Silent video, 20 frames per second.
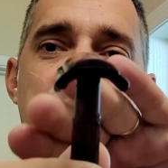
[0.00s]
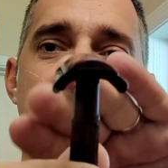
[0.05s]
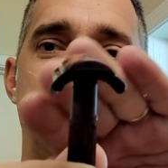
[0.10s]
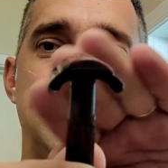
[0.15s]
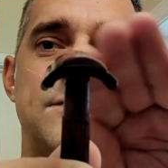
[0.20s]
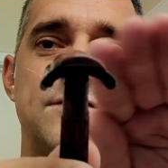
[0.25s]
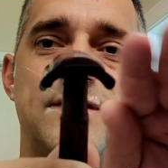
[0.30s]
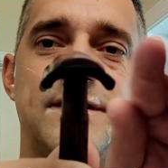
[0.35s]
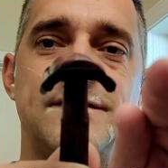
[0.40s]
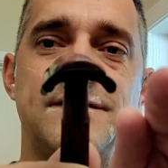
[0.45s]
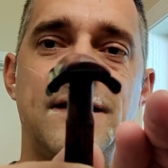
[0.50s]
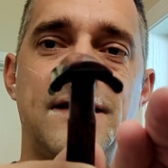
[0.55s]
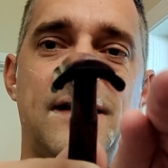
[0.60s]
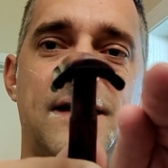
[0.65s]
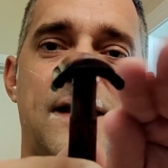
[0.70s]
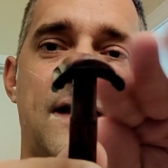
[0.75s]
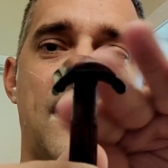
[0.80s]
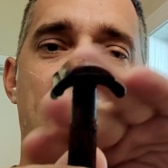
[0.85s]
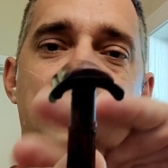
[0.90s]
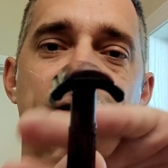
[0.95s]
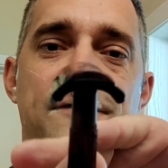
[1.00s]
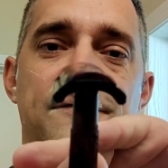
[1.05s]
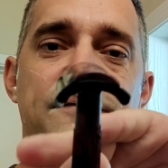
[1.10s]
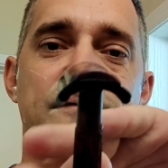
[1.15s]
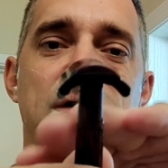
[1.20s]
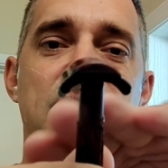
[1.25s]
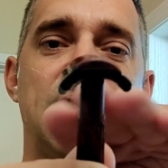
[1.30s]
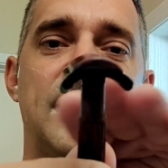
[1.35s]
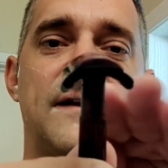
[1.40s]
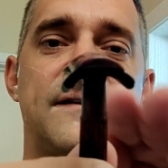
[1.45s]
interesting kind of
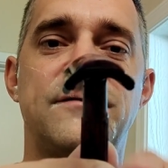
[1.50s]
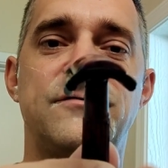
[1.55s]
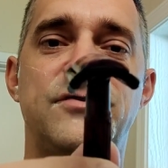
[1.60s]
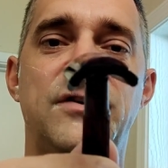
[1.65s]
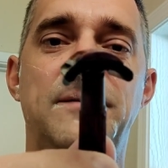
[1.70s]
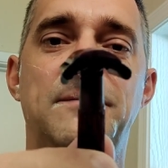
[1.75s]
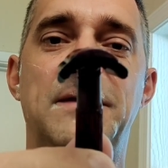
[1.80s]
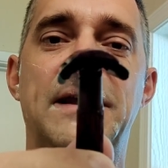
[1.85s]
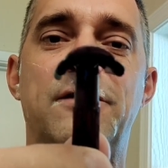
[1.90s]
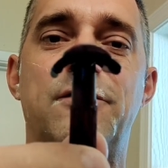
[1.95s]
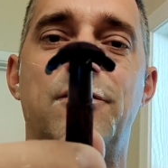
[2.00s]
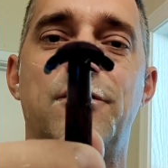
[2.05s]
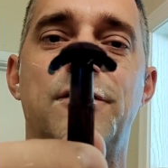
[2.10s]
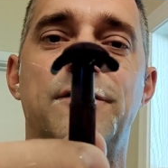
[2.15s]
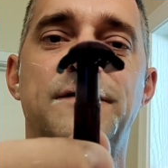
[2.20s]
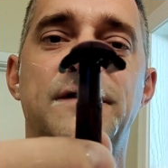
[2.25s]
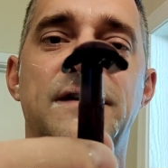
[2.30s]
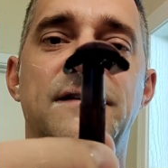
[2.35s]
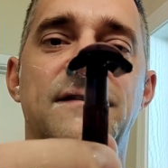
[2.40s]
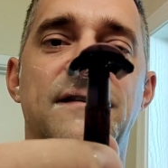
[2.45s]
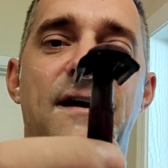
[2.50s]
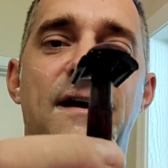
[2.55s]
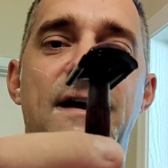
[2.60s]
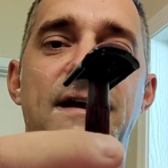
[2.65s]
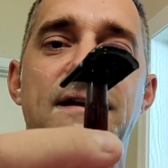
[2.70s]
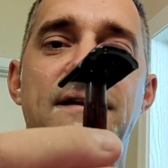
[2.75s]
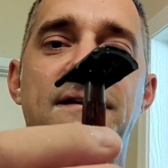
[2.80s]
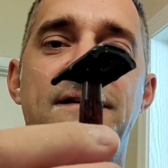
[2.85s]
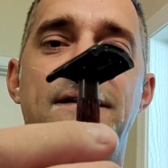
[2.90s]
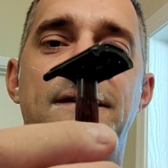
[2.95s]
really extremely curved
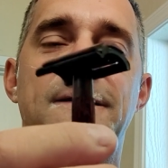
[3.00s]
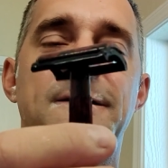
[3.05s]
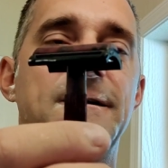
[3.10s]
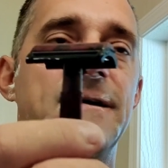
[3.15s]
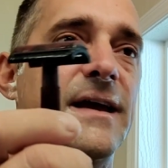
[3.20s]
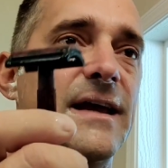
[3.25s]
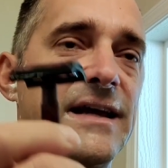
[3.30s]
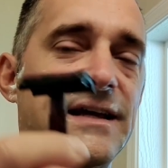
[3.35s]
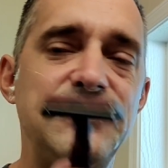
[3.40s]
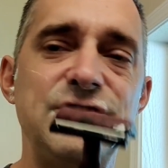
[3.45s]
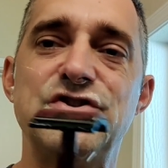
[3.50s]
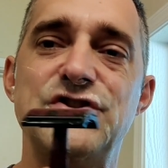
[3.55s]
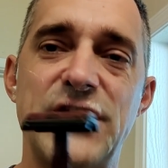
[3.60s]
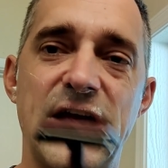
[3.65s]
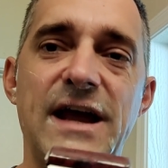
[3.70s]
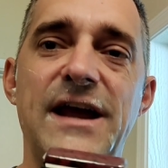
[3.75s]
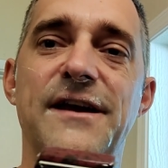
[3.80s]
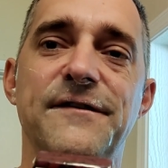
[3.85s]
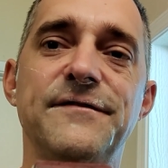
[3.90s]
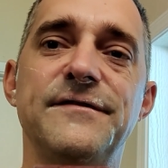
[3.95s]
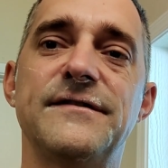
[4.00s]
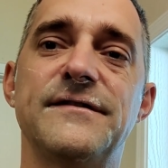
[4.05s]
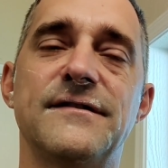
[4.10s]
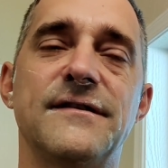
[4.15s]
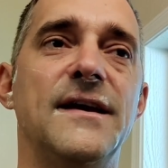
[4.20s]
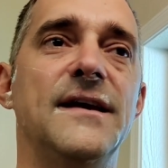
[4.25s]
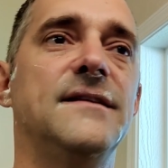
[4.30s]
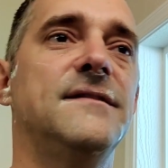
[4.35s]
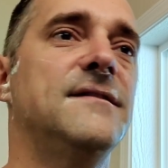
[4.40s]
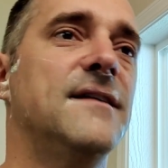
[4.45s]
design. It shaves,
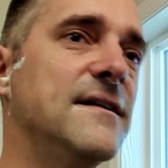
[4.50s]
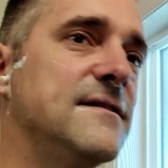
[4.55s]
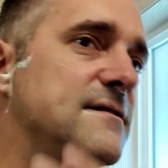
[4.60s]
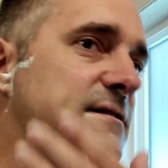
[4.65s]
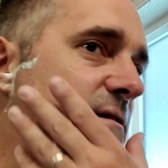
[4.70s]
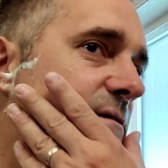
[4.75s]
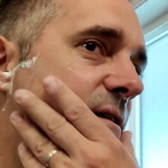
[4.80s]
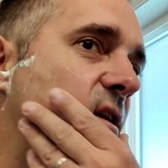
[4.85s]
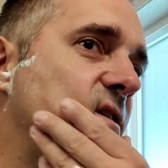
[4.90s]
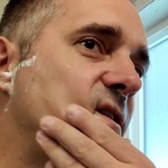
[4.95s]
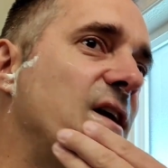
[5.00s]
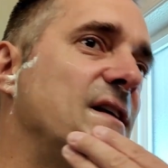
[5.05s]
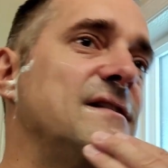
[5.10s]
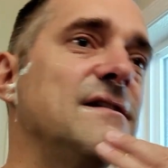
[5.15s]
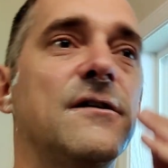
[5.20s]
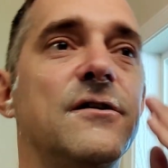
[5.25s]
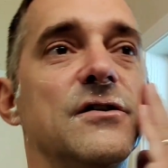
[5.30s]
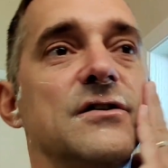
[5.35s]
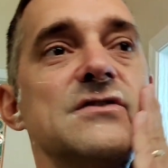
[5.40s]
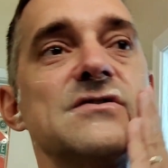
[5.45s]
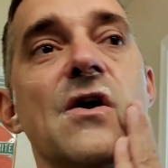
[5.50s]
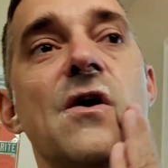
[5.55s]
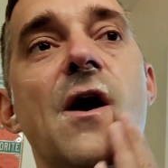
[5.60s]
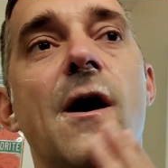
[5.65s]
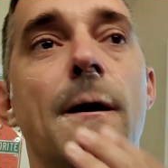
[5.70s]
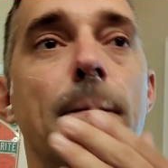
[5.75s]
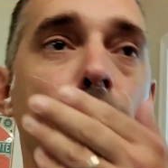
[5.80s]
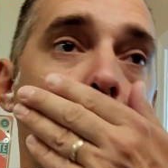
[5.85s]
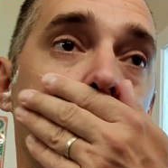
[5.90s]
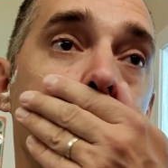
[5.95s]
it does a good
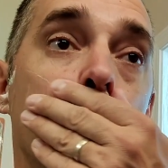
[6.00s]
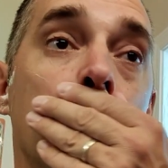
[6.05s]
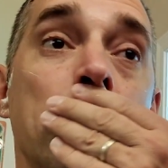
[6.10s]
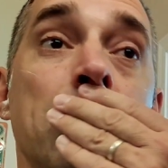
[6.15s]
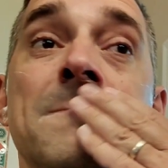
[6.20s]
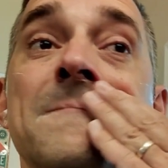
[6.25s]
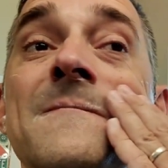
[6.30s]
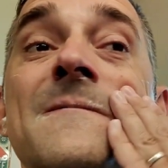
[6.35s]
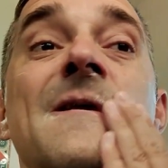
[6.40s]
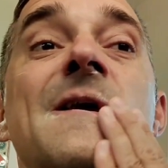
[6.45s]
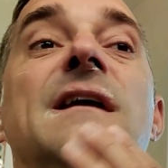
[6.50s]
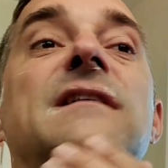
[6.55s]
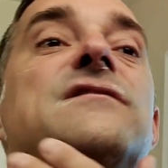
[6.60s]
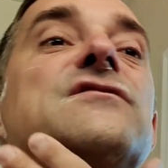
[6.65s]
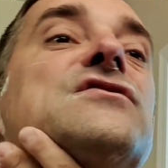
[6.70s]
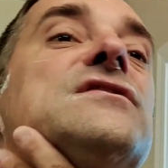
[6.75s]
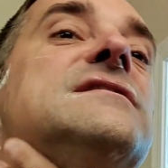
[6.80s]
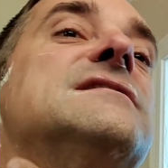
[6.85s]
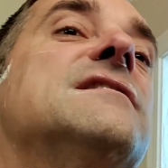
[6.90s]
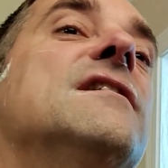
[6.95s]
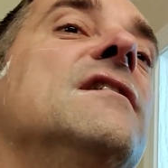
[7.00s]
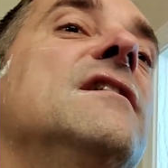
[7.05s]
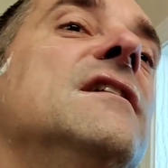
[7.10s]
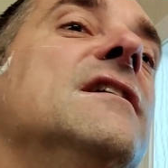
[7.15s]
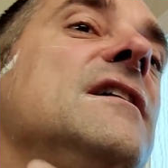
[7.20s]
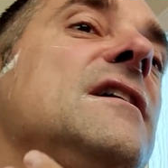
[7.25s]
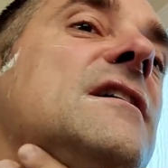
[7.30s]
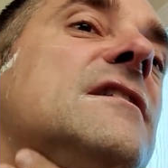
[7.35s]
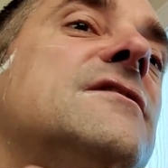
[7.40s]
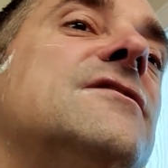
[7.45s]
job. It's just a
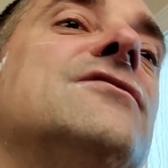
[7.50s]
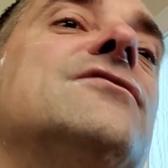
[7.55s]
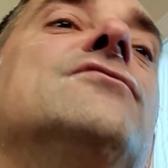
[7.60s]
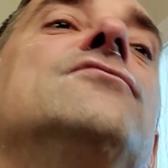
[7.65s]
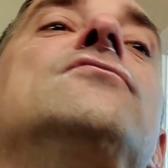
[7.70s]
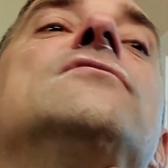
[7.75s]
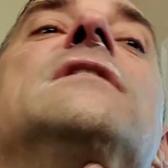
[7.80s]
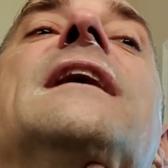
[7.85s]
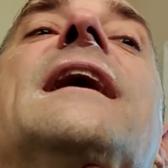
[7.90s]
little too